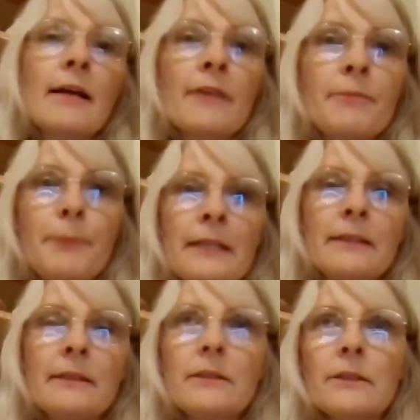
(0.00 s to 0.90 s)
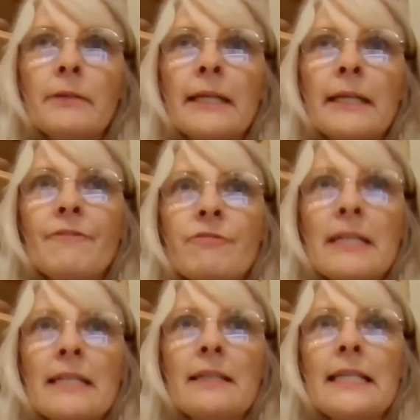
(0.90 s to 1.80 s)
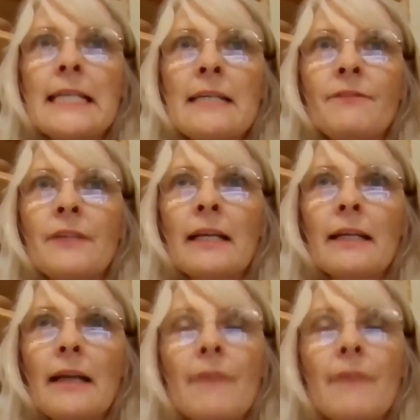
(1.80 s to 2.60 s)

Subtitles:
I've been doing every evening,